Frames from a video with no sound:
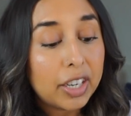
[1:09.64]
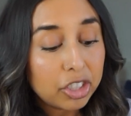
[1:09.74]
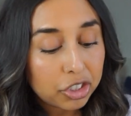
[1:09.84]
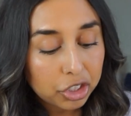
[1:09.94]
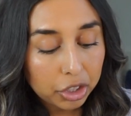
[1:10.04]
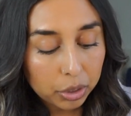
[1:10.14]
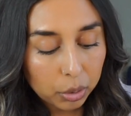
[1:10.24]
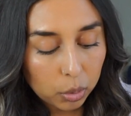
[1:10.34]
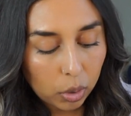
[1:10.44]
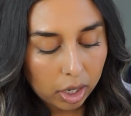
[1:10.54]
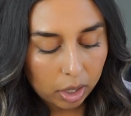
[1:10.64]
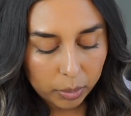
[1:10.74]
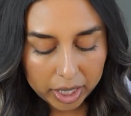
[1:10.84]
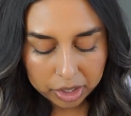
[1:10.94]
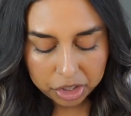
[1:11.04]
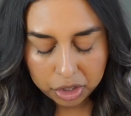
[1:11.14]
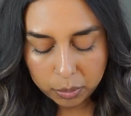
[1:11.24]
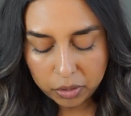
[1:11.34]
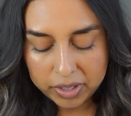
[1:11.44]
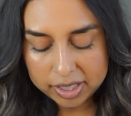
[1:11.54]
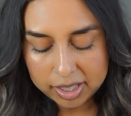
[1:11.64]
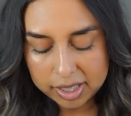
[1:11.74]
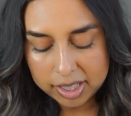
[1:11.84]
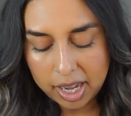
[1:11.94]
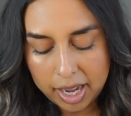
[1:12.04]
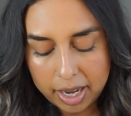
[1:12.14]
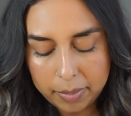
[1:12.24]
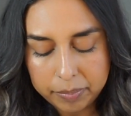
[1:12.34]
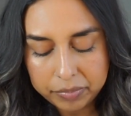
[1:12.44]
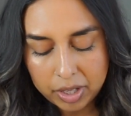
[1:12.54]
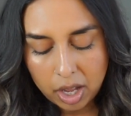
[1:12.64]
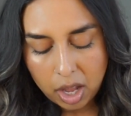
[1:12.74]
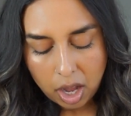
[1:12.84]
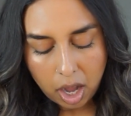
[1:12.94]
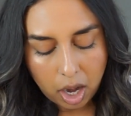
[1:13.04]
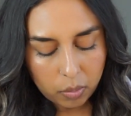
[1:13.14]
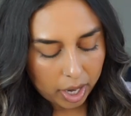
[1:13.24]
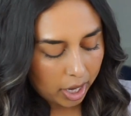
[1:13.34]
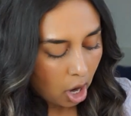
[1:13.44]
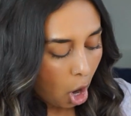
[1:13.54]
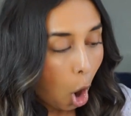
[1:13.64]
There's two! We got two movies this time. All right.